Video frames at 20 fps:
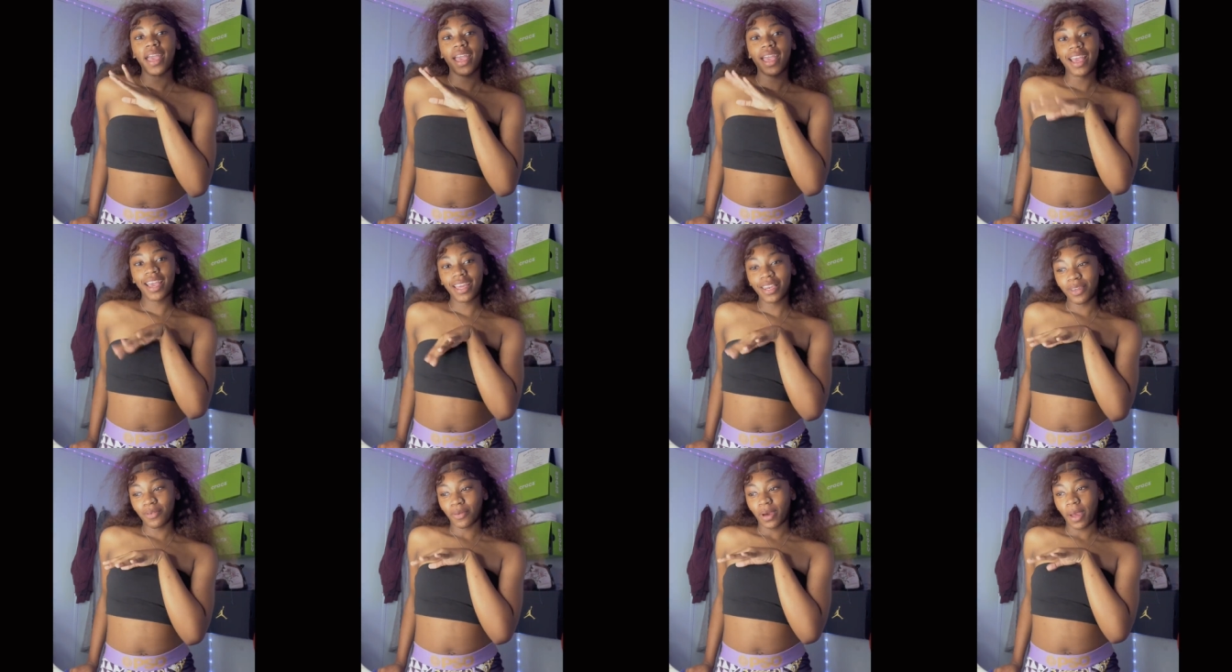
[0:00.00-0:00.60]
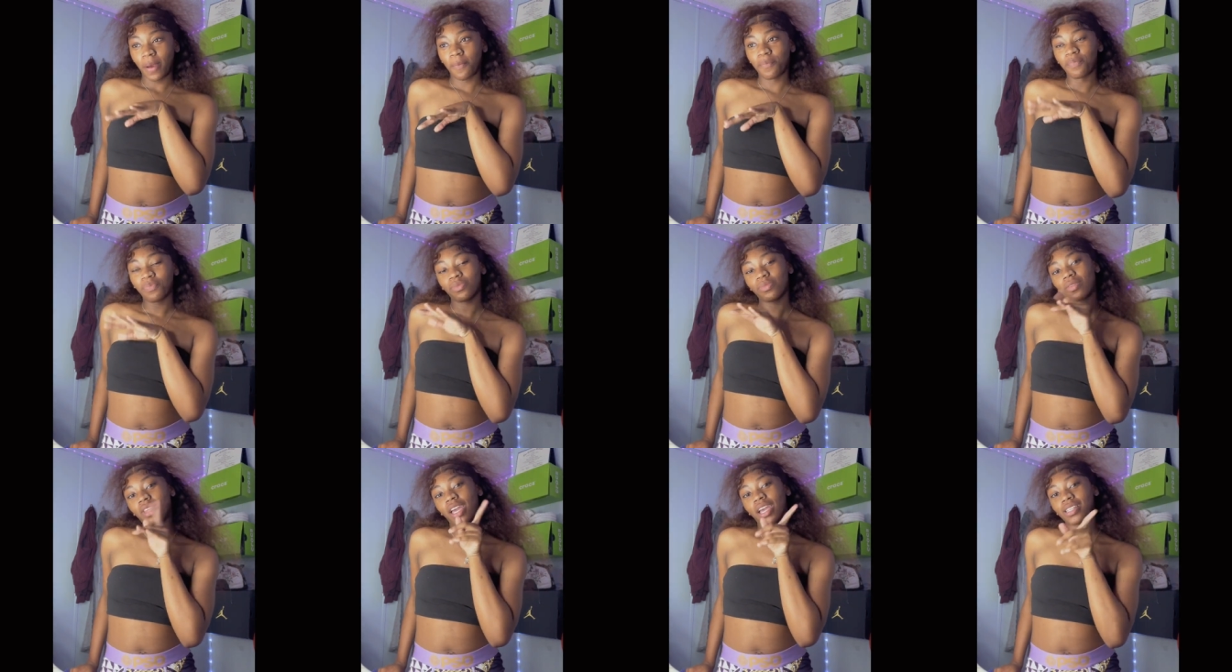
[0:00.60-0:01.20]
Anyway,
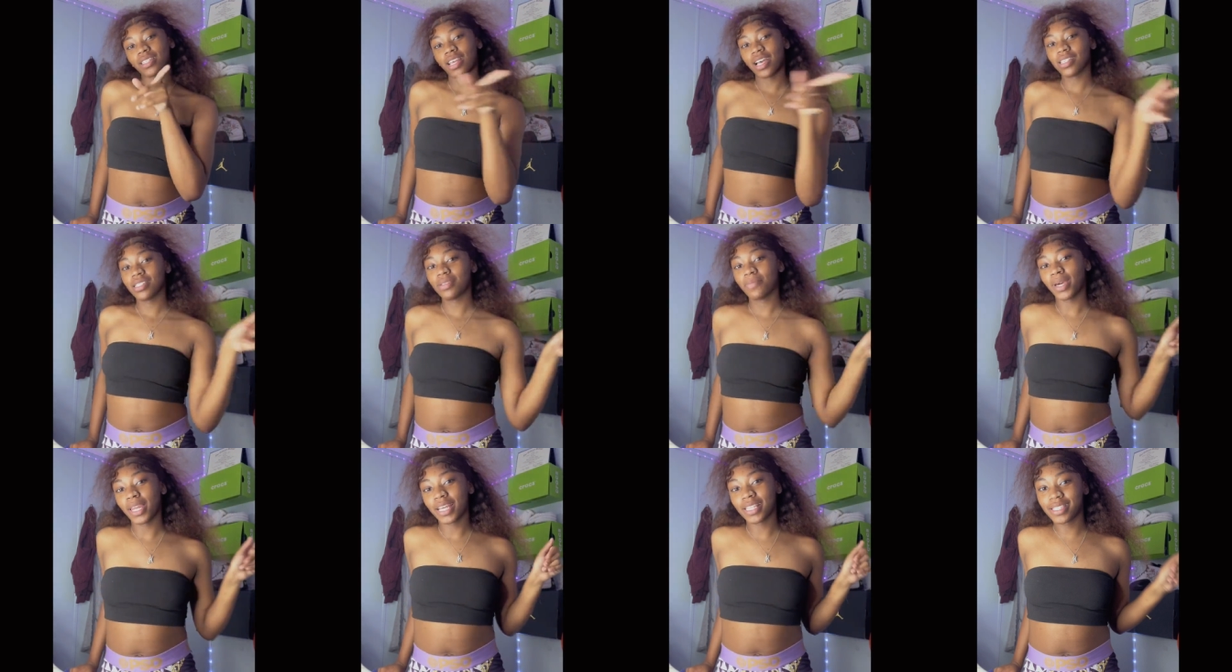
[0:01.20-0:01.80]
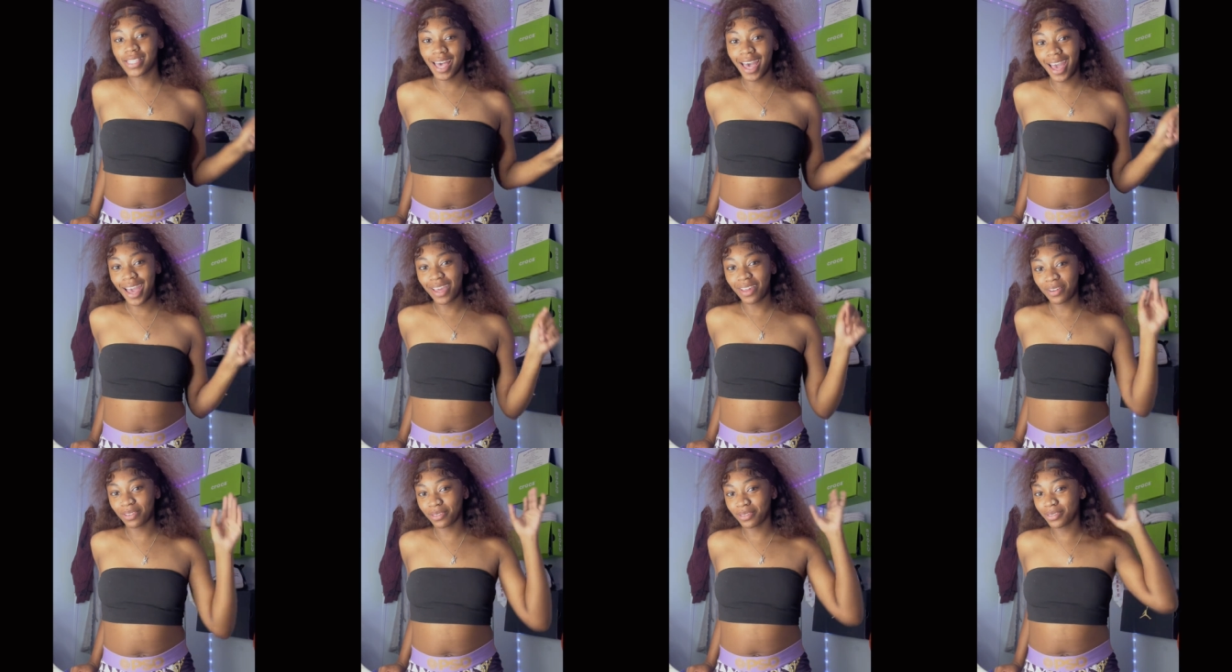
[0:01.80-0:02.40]
as y'all see by the
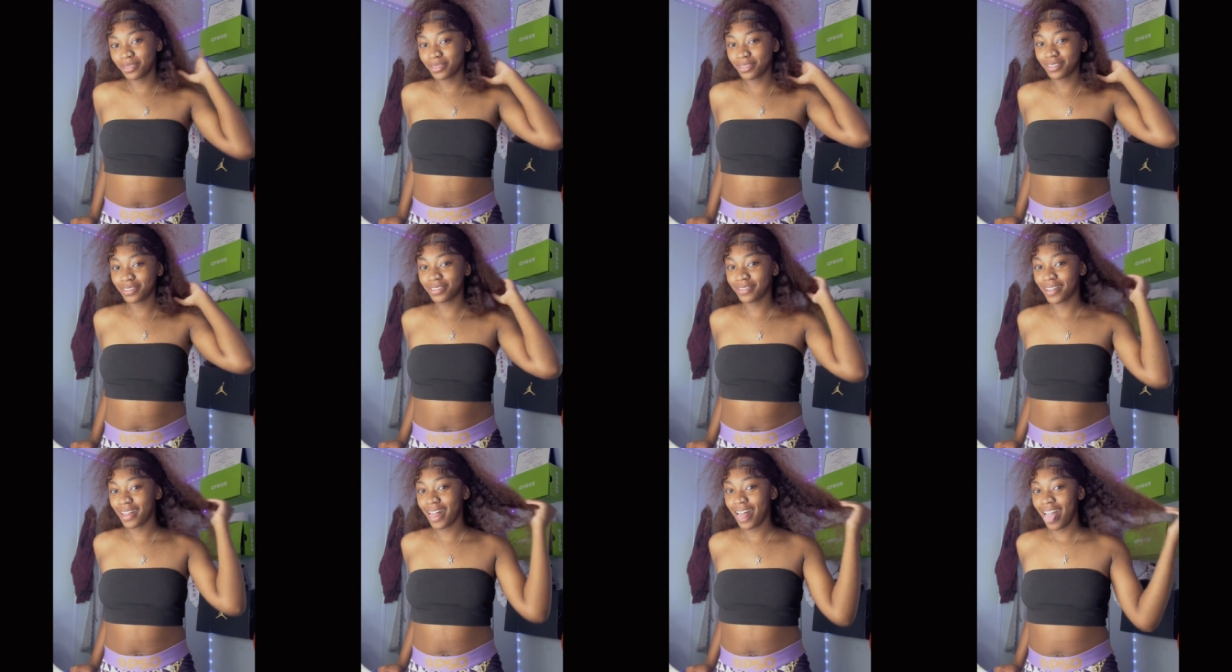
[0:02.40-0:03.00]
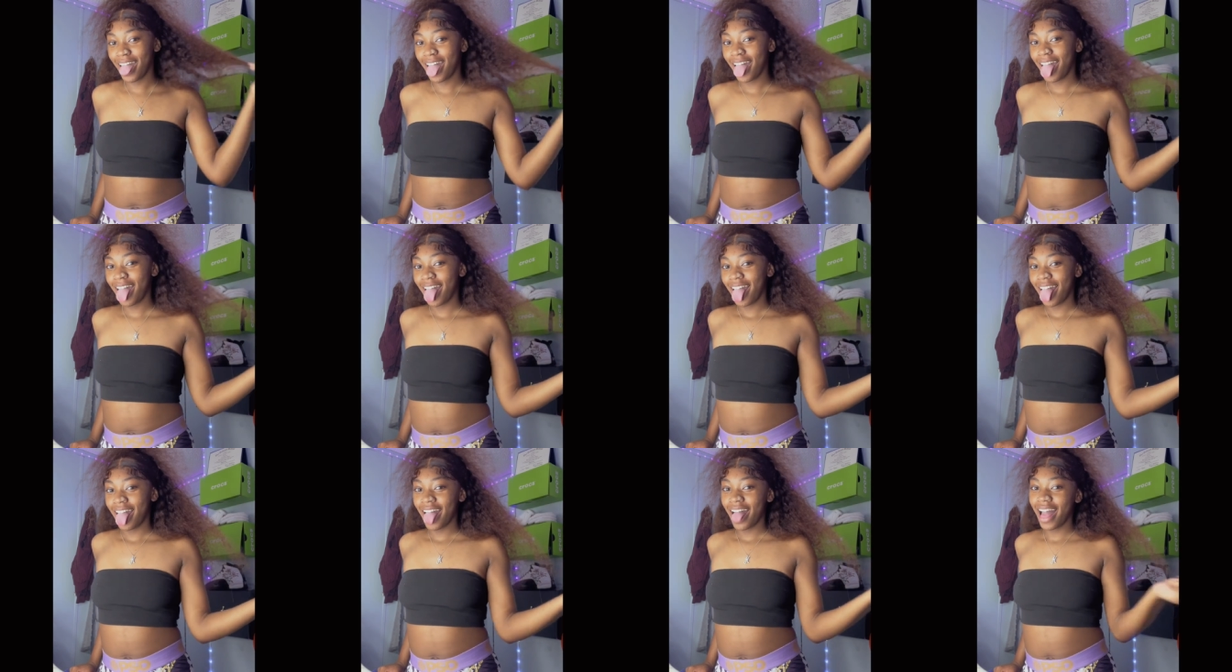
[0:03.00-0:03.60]
title,
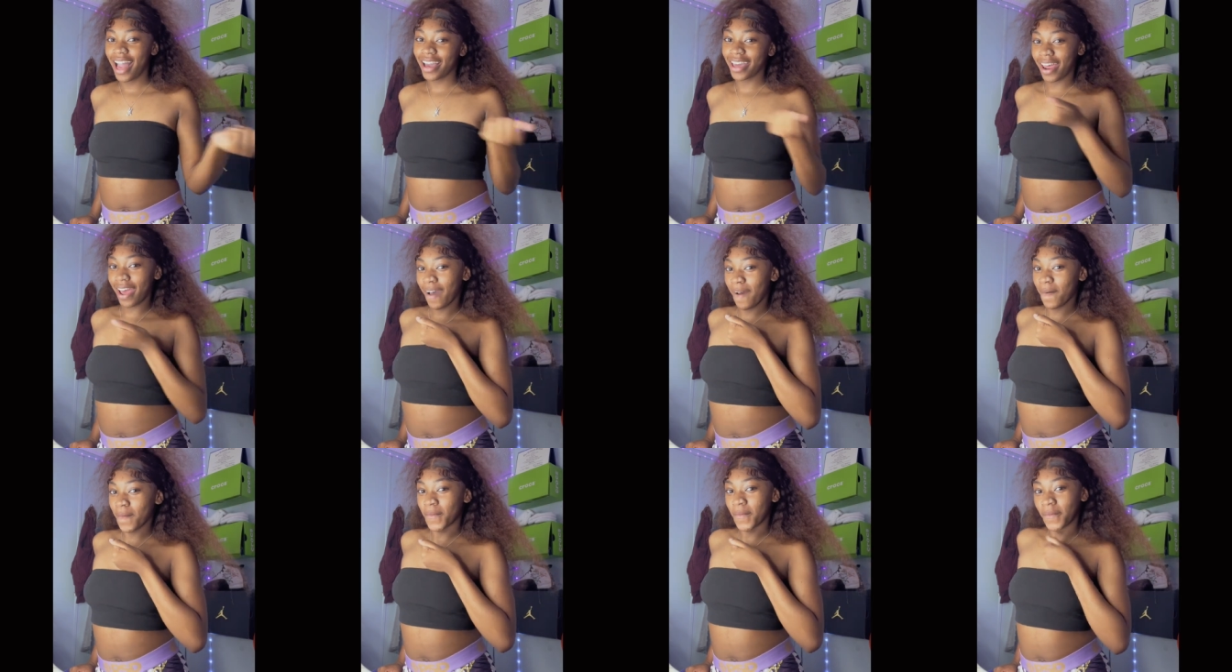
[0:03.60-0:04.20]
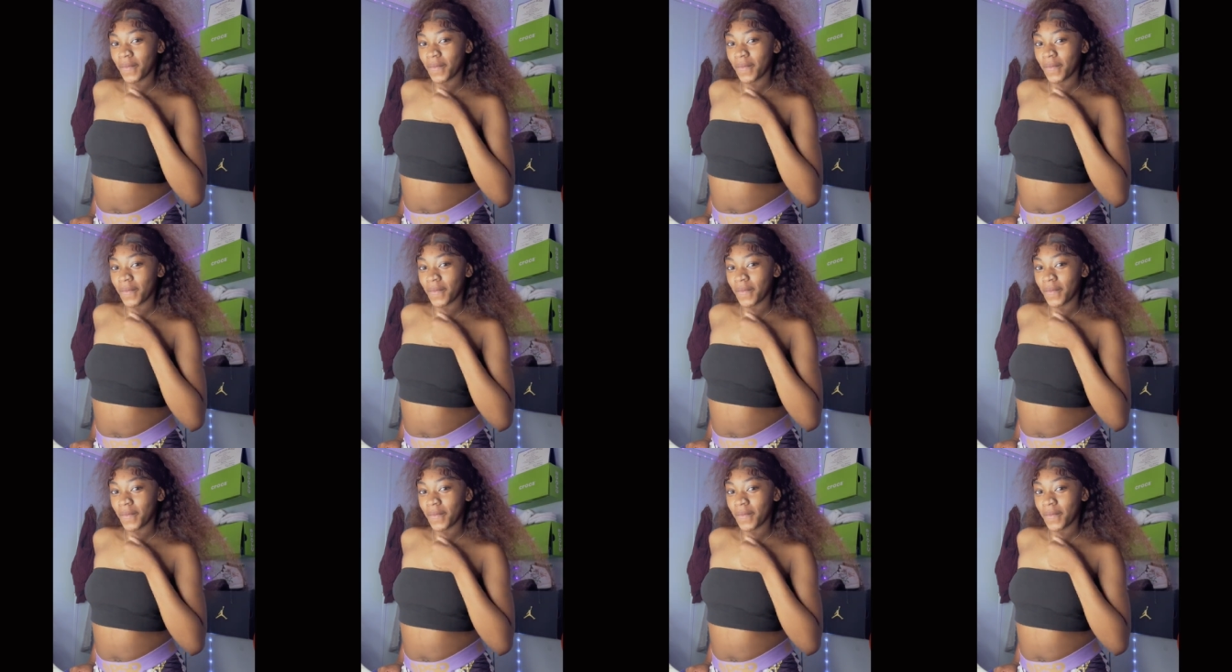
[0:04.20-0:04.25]
I got a haul.